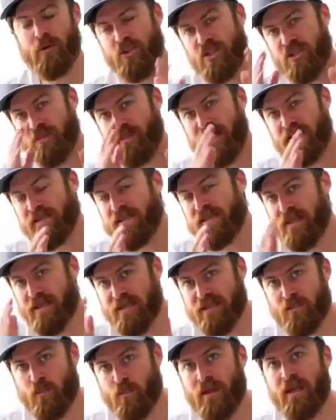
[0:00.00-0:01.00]
which is my
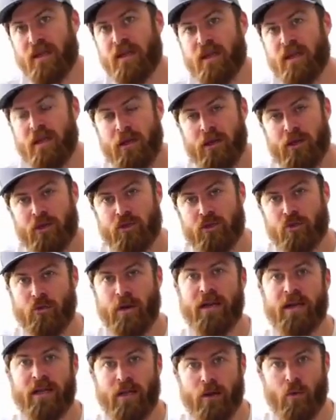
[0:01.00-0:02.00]
6-week
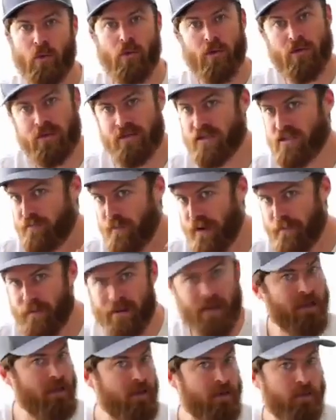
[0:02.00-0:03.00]
training course. It's my
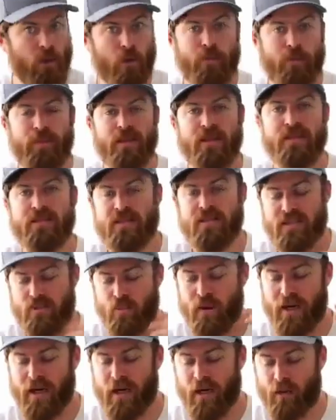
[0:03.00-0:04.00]
magnum opus. It's
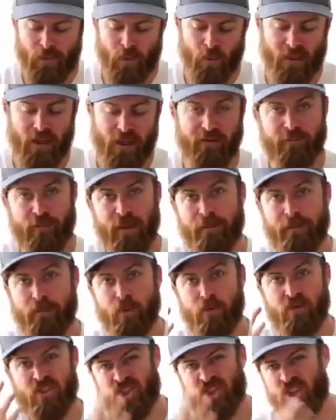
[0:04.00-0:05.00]
where we give
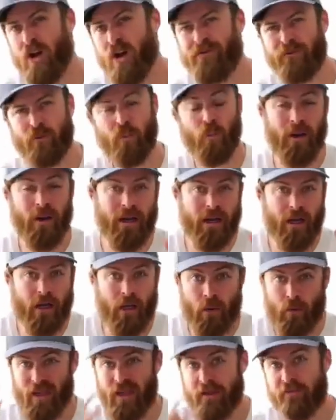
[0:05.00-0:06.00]
people
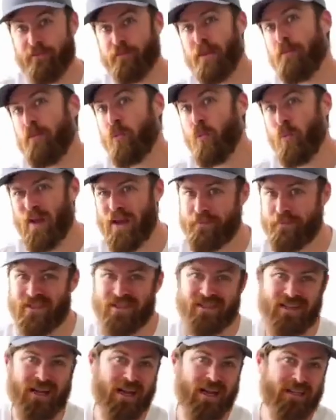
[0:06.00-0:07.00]
software, we give people
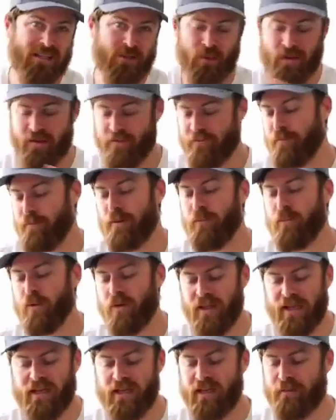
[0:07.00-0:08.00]
websites, we give people
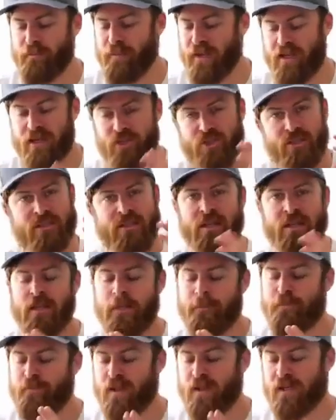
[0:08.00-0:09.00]
landing pages.
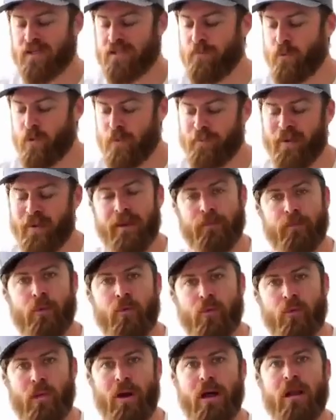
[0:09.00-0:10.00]
It's for people
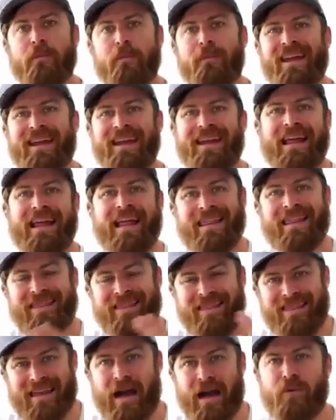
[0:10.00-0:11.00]
who want to make
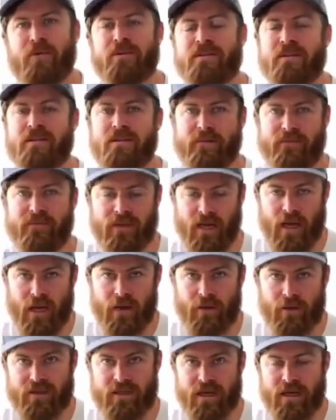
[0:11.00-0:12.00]
thousands of
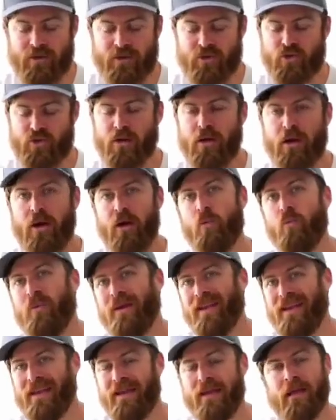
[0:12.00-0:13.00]
dollars extra a
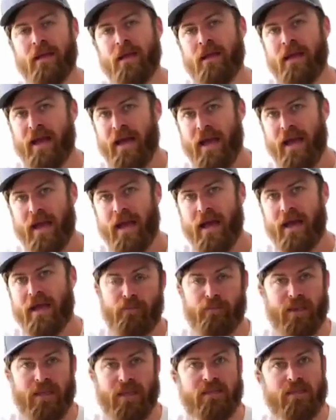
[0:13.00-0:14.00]
week.
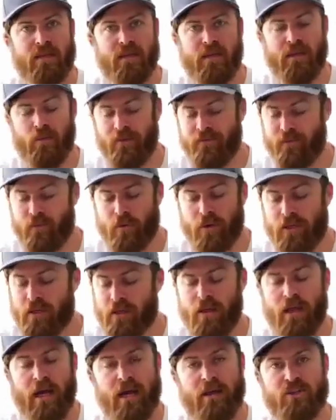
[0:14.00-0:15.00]
And basically, we've created
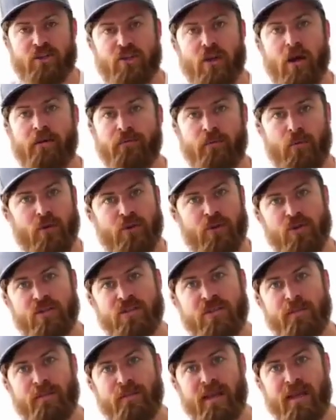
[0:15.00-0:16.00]
a lot of software
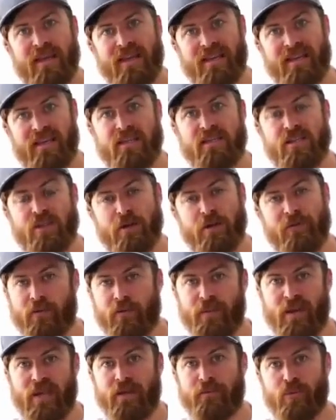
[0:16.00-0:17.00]
just to make it easier
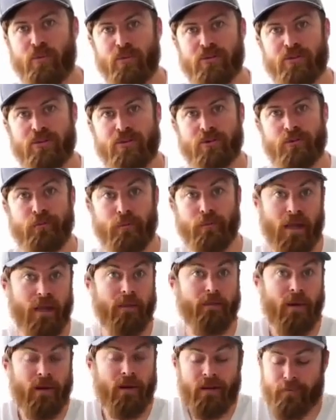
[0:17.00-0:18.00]
for people to
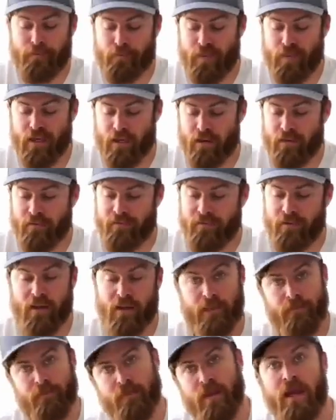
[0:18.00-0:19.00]
make money being an
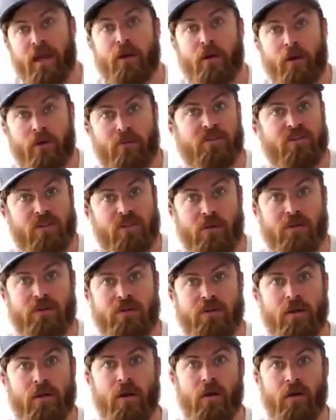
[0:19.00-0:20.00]
affiliate. And our
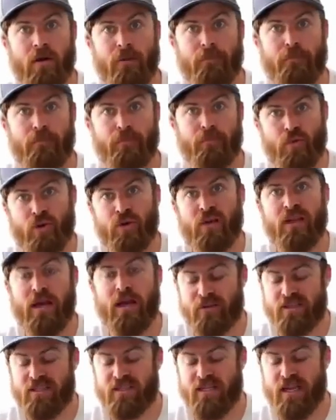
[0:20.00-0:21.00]
results are pretty
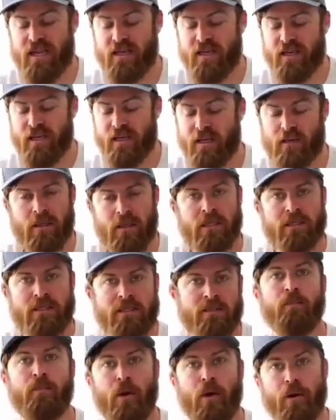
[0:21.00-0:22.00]
outstanding. And
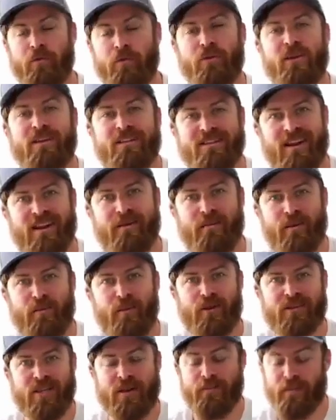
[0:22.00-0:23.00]
it's part of the reason I'm a
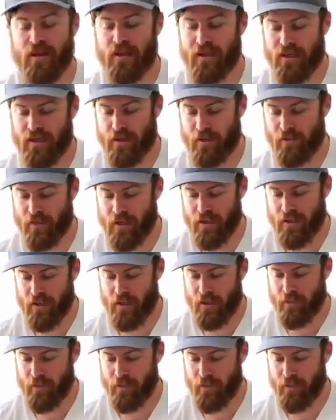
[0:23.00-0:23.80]
multimillionaire right